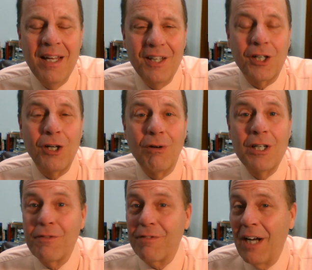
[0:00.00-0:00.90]
The
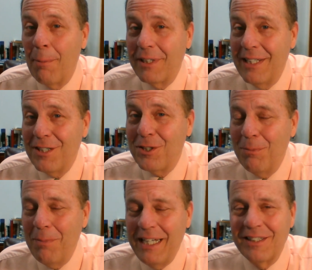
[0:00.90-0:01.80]
courage of competition
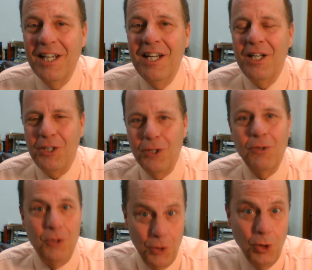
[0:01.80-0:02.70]
means
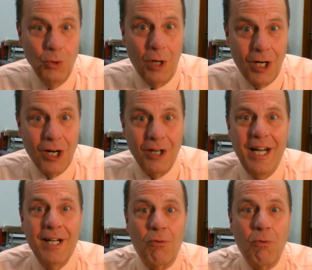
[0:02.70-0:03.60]
you are
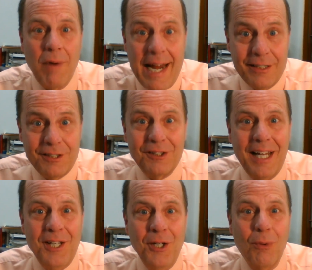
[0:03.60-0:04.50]
in a race
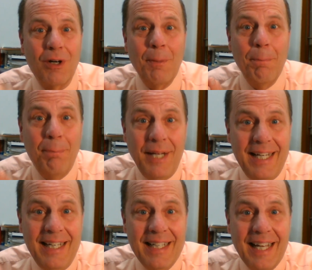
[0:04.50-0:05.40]
and you are
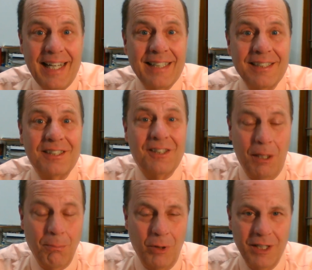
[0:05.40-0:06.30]
competing against
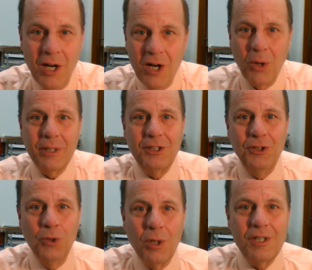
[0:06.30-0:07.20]
someone, or it's
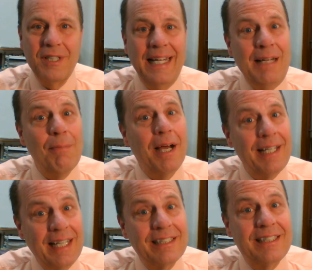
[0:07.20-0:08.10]
your team
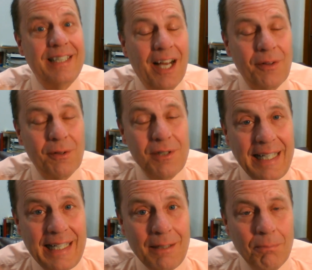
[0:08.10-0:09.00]
against the other
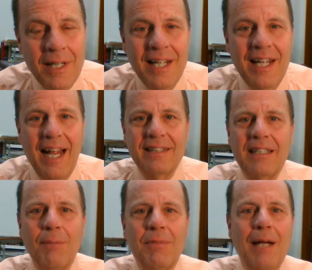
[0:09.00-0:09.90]
team. And
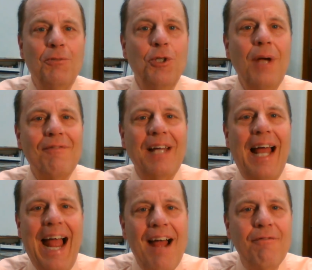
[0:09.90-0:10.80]
sometimes you have to
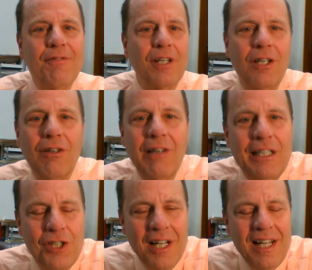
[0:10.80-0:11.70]
have the
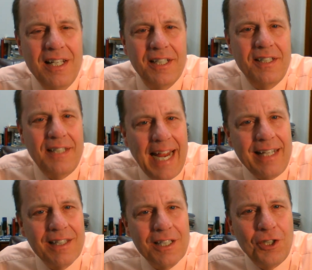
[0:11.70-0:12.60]
courage to
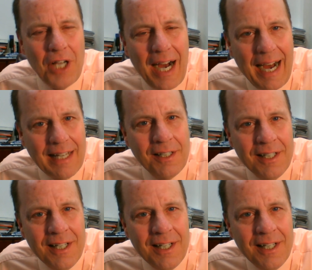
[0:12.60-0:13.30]
take the shot.